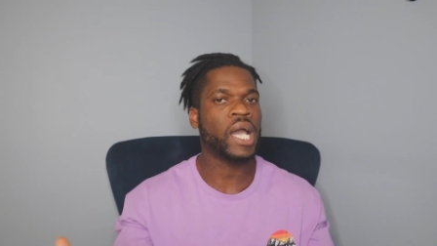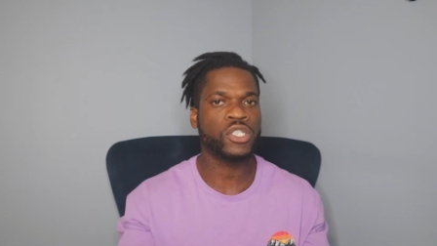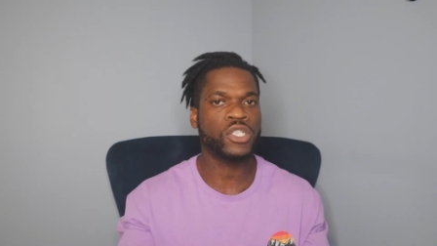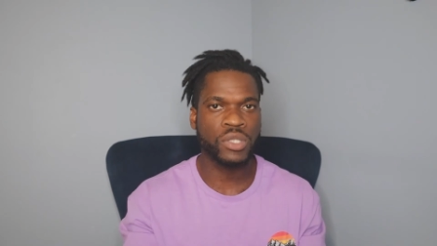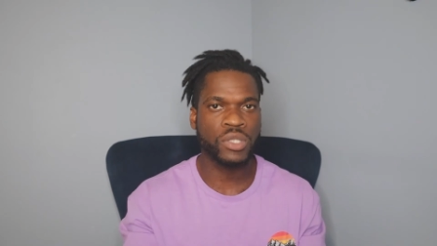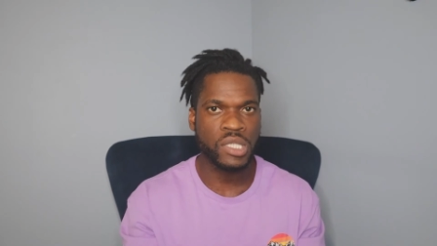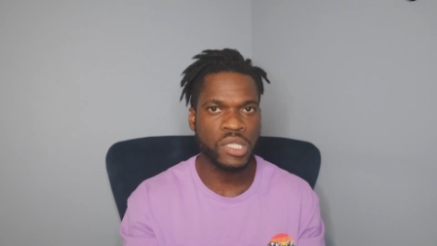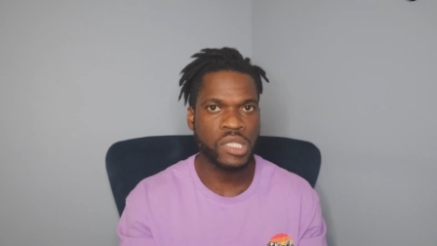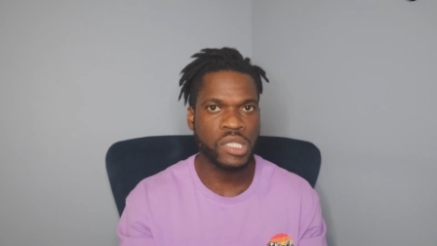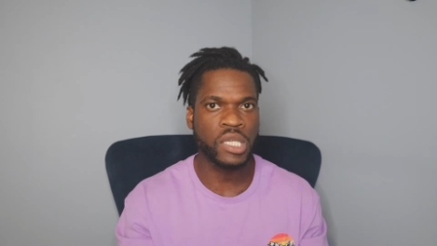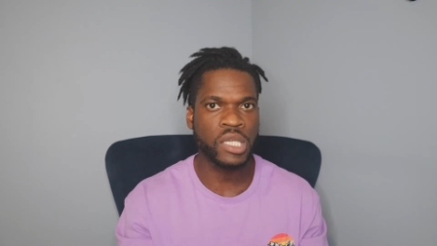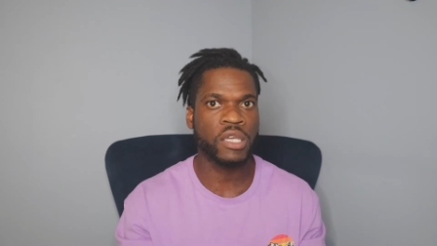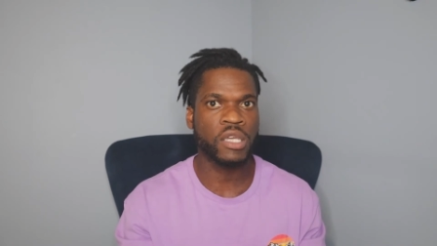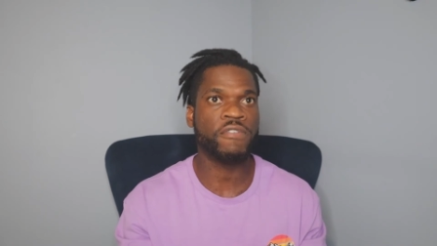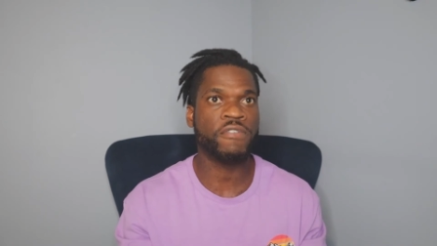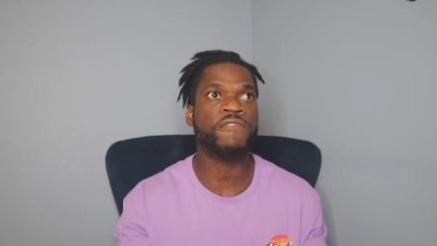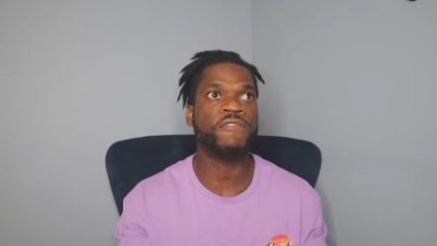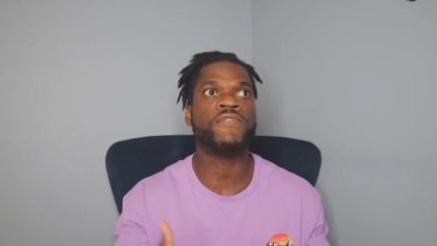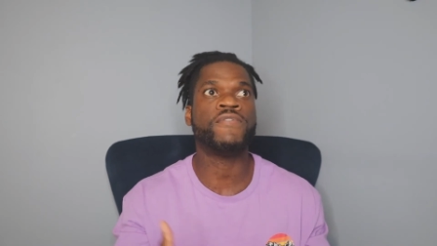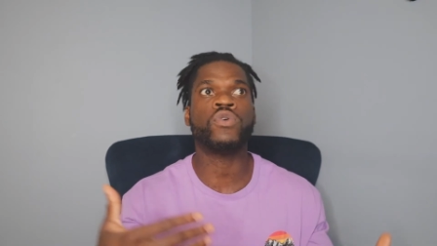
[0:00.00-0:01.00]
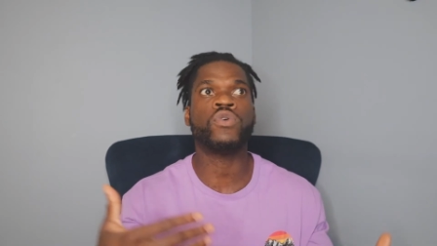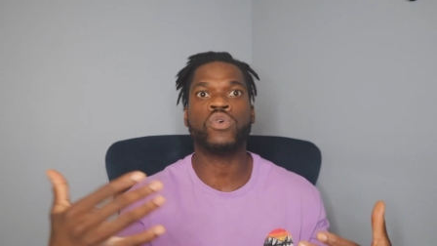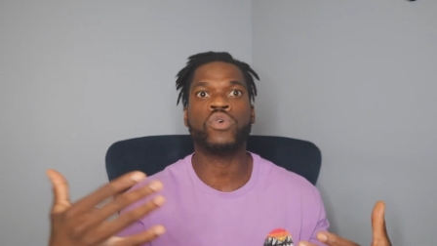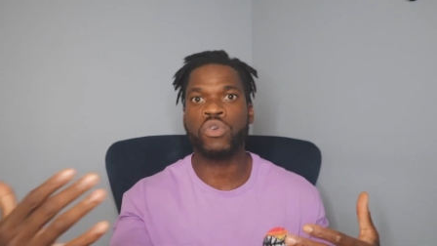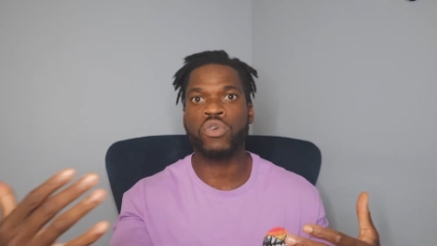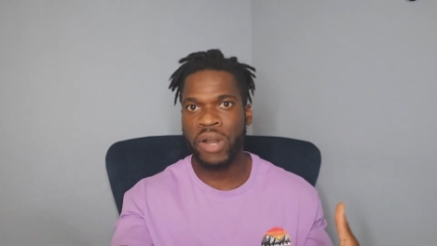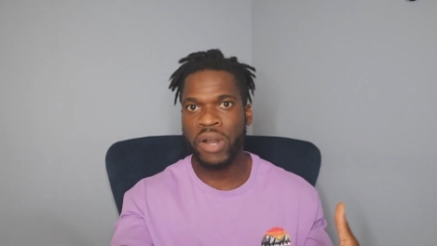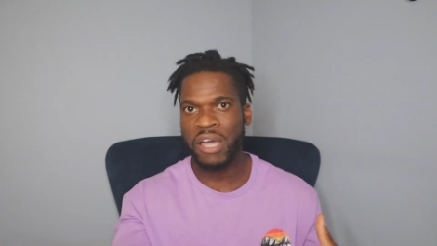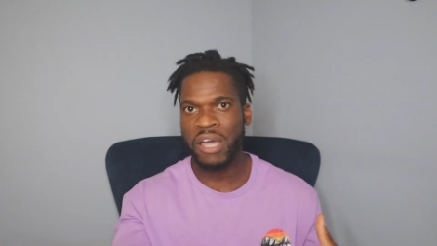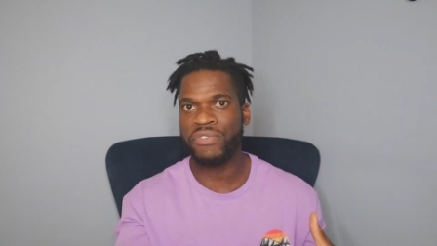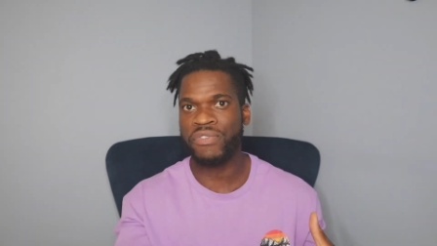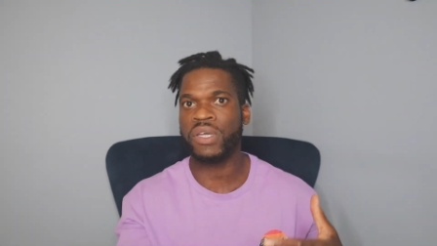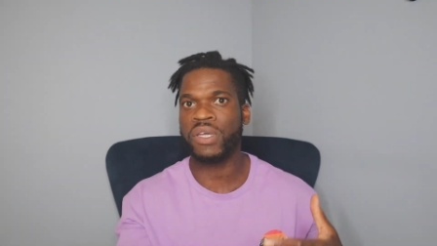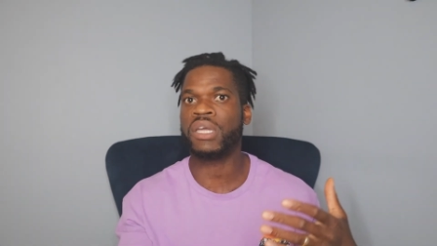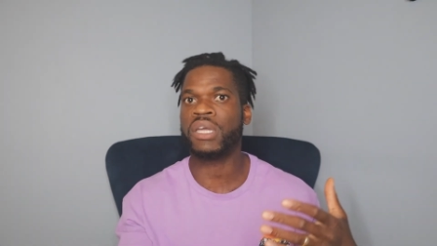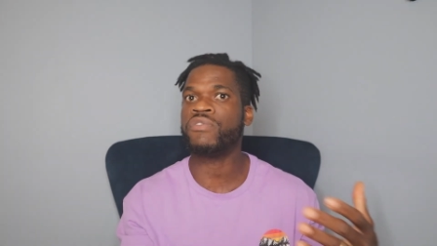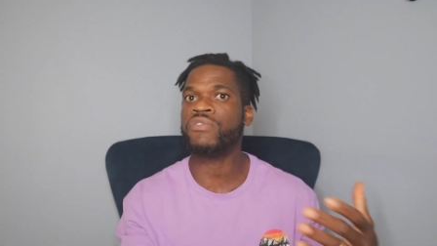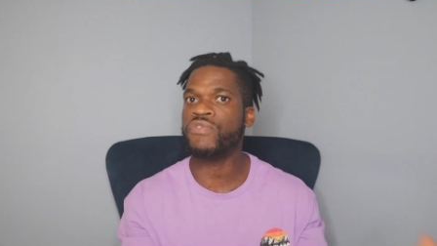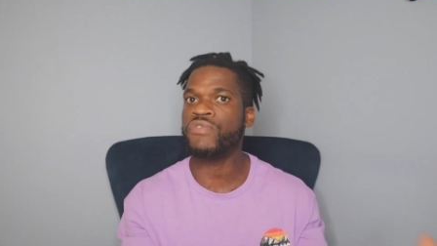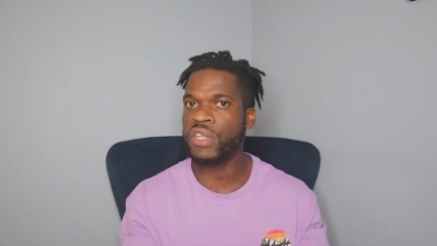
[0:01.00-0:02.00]
actually see
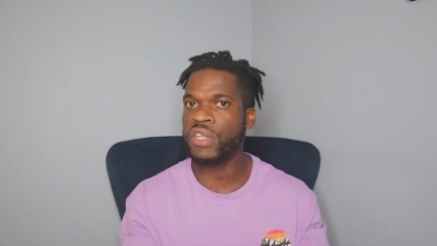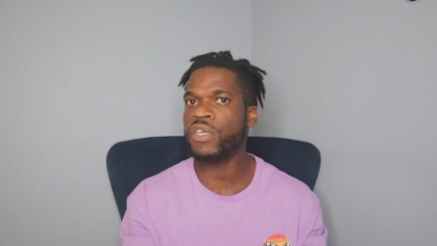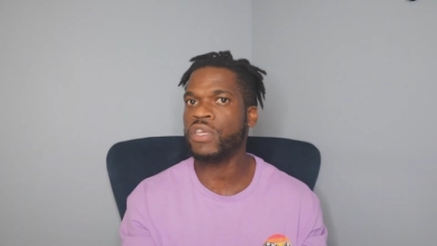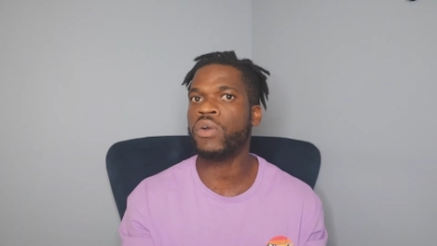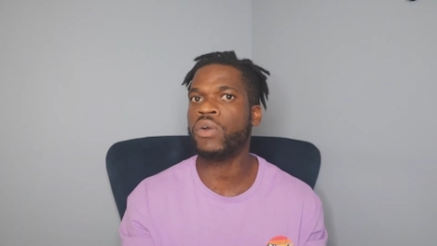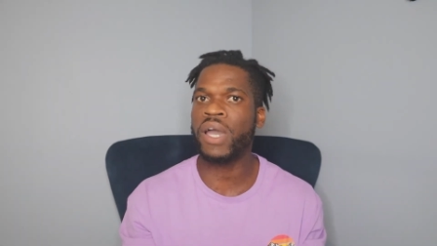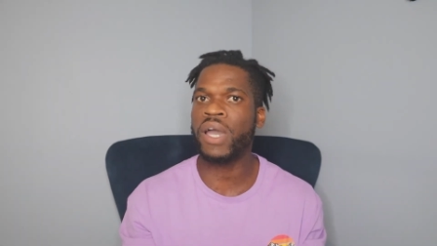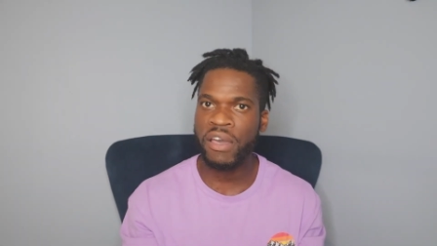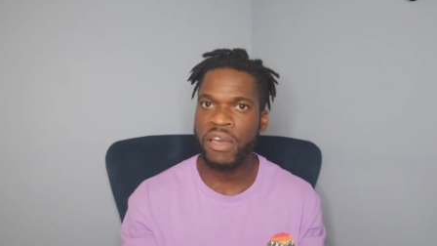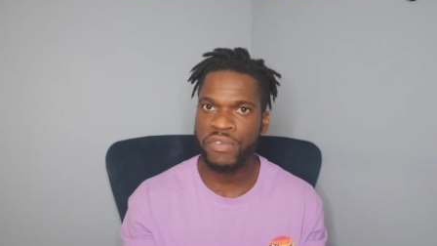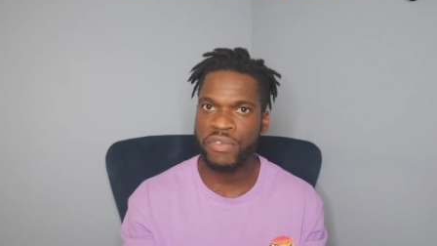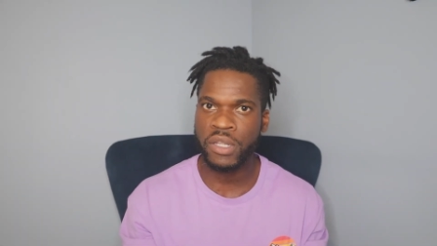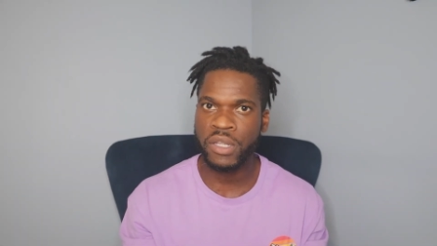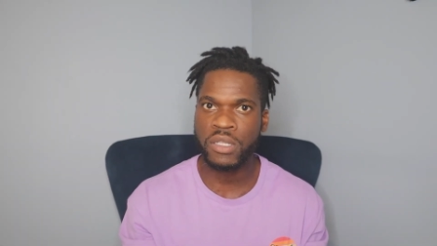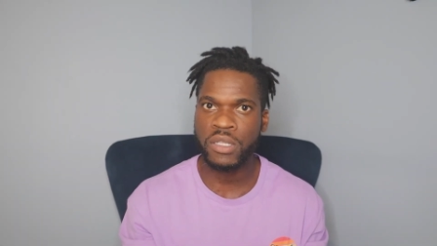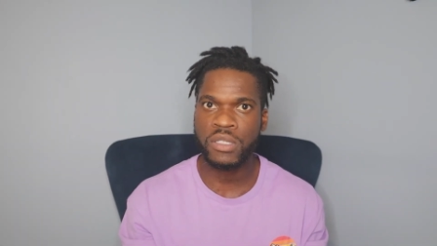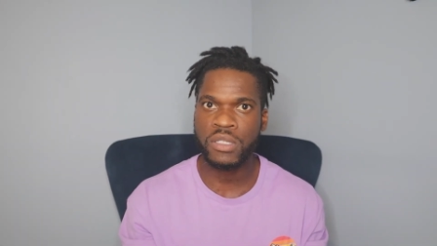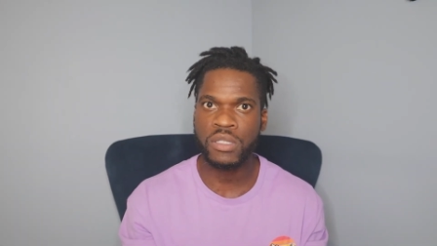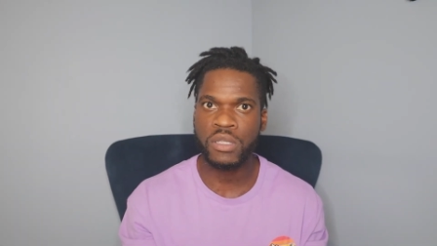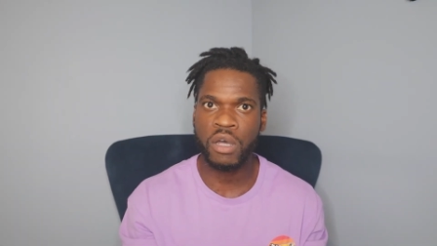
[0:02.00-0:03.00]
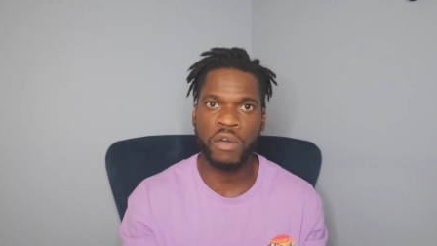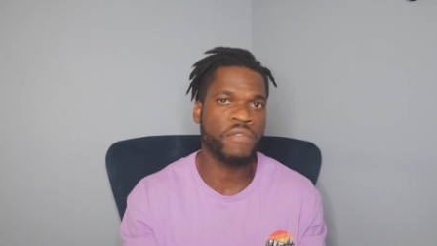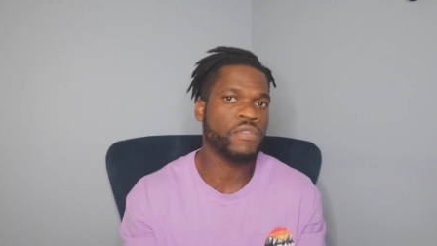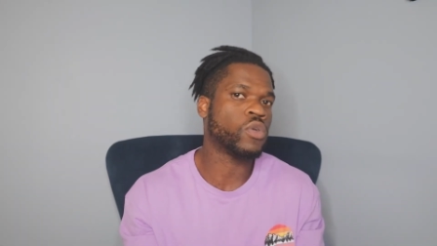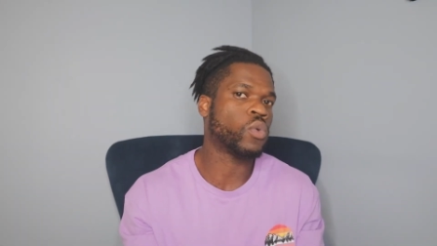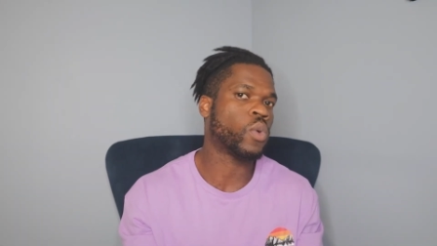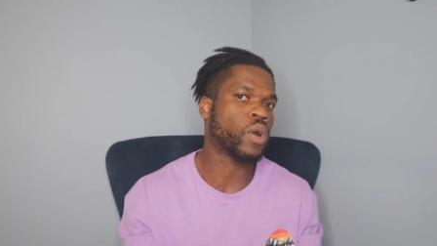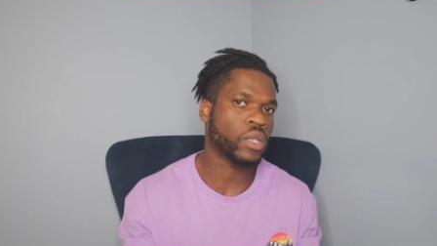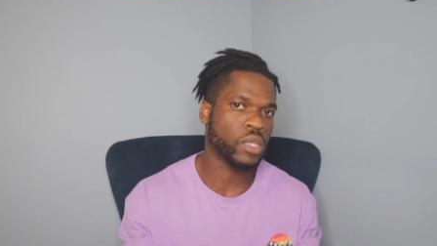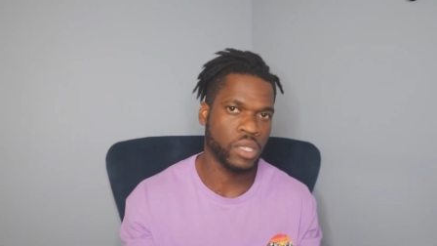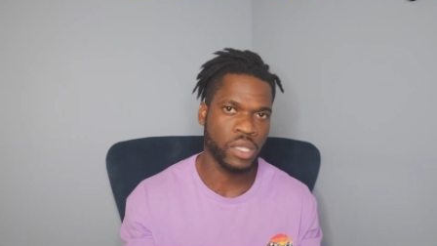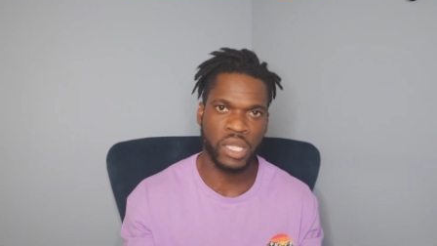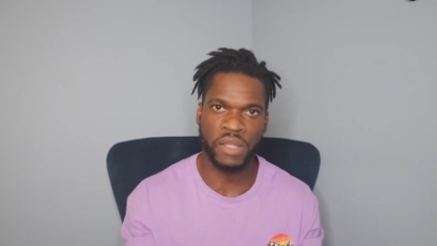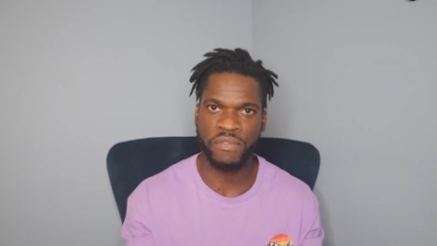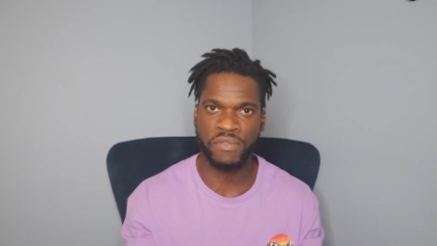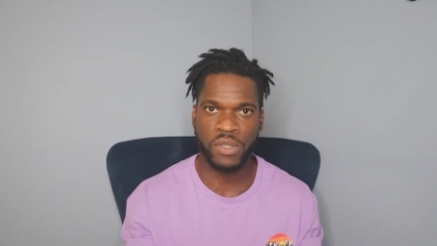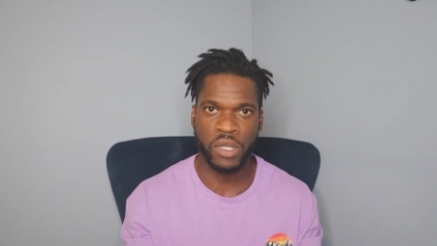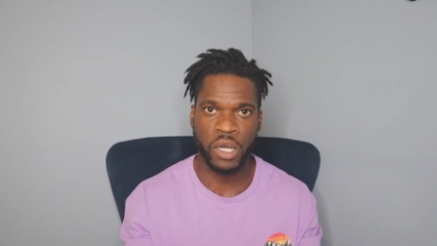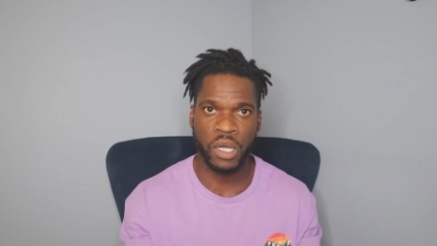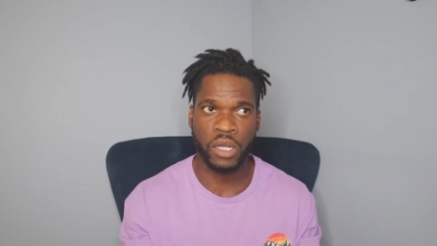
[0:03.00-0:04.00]
photographic and video evidence of the work that
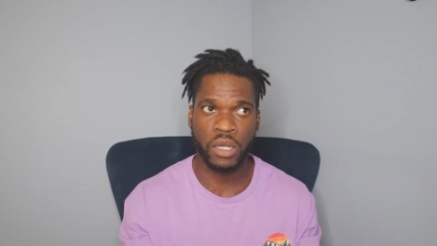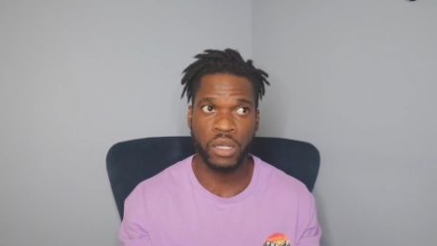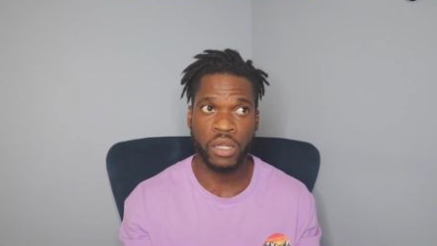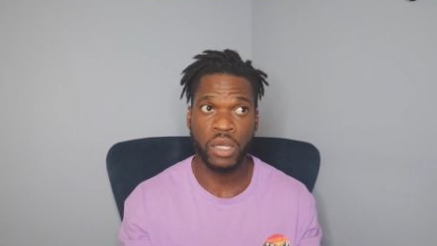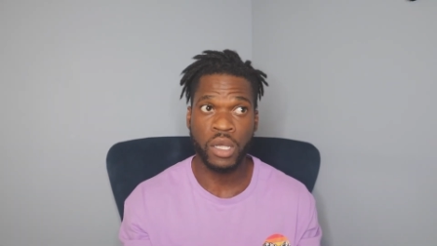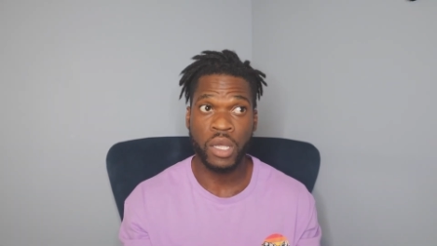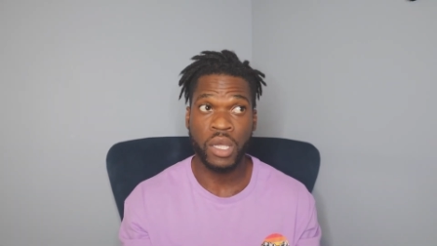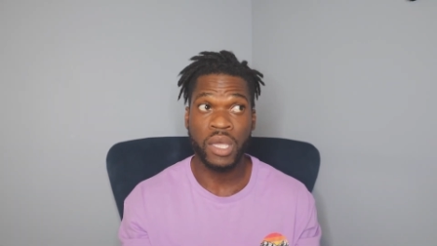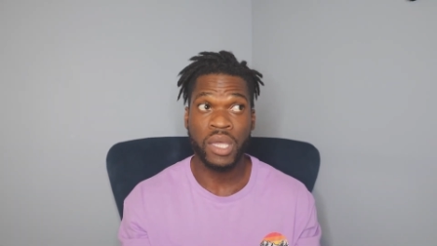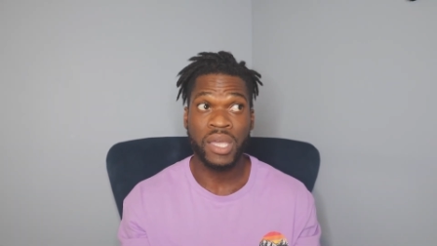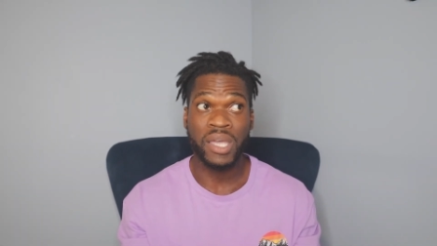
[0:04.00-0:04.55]
they've done